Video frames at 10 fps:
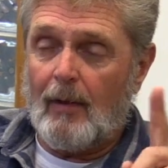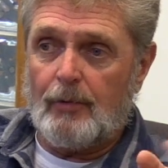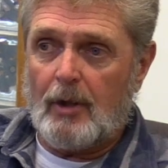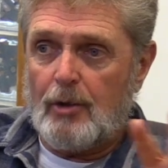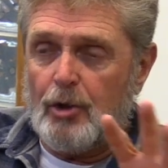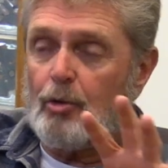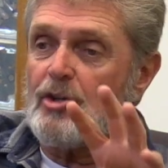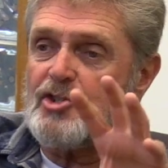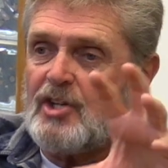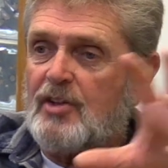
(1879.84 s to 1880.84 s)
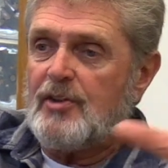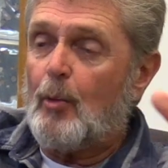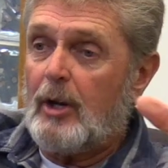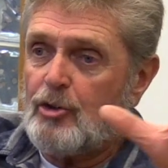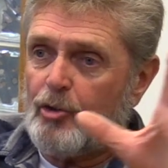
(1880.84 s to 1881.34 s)
you can see
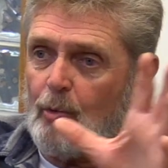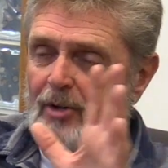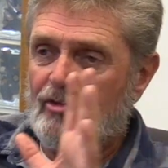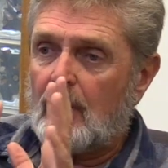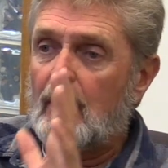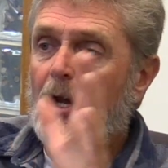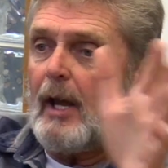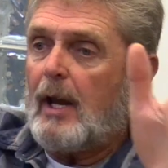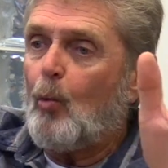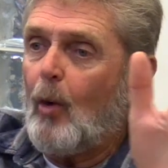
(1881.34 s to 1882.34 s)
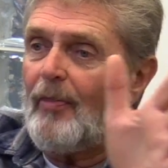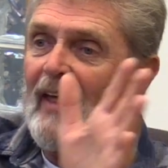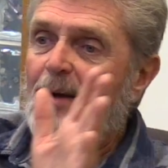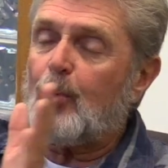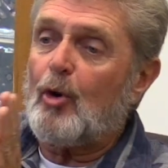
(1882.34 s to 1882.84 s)
they're interested in what
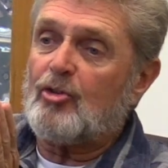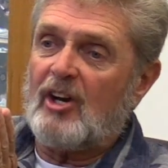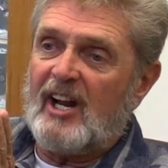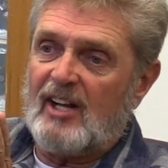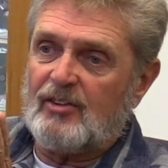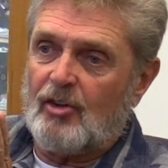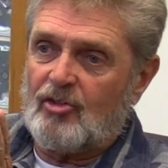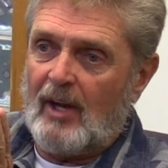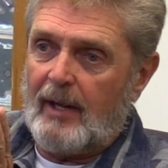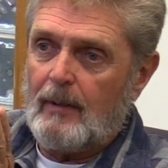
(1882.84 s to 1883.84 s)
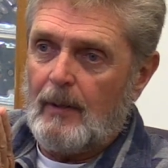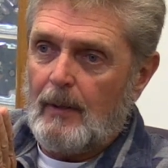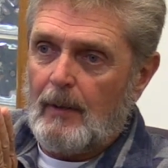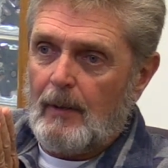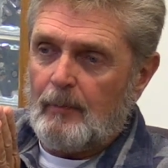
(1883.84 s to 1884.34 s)
that person had to say.
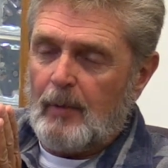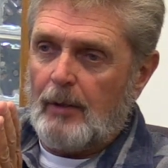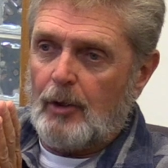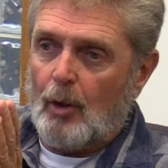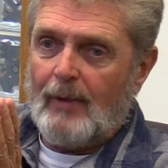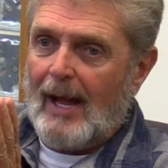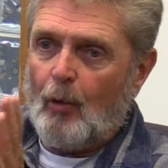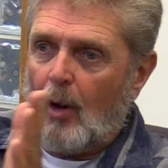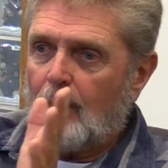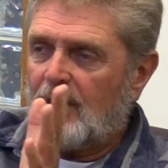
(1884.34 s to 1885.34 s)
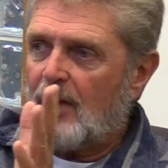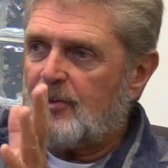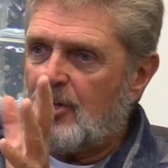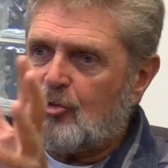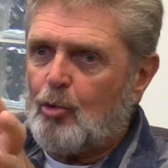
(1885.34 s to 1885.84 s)
Yeah, not all.
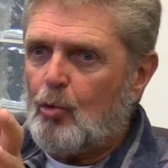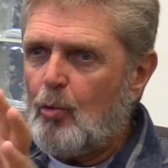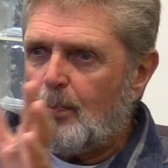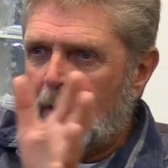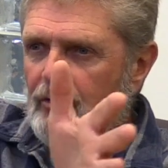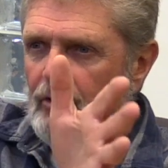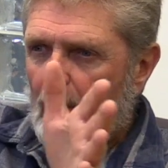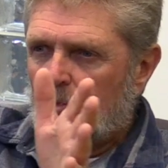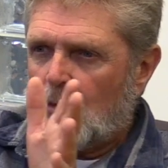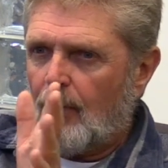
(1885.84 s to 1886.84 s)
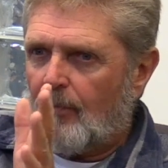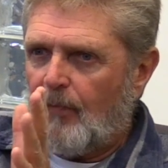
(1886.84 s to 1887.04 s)
This group is. So they're.